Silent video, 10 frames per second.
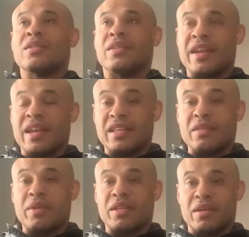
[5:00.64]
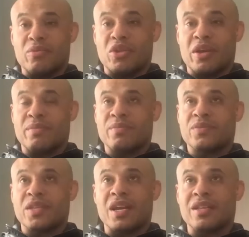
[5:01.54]
Dana did meet him with him.
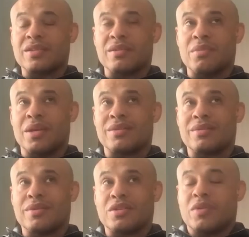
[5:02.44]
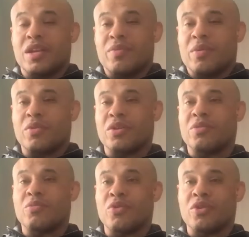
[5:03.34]
Dana doesn't meet this many people
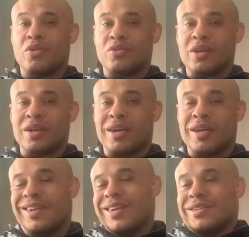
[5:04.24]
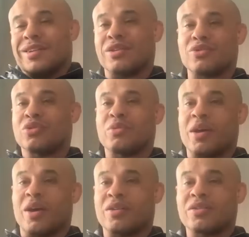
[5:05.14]
anymore. You know, the guy, he doesn't need to
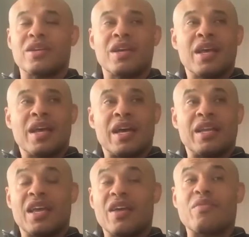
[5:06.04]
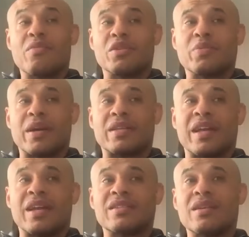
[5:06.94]
be honest. And he gave him respect.
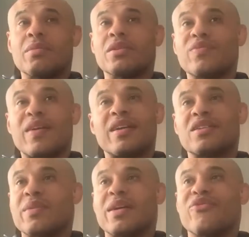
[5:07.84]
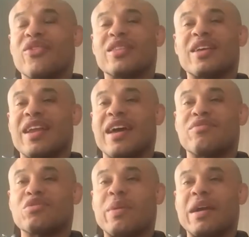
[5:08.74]
And some of these fighters, man, feel they're not
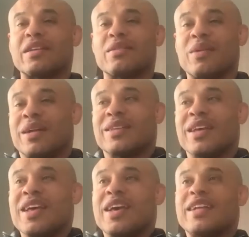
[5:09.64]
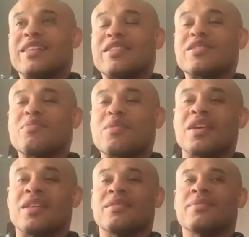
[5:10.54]
respected. But it doesn't
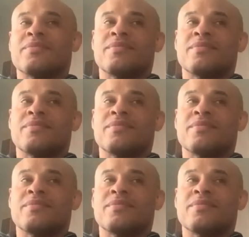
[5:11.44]
mean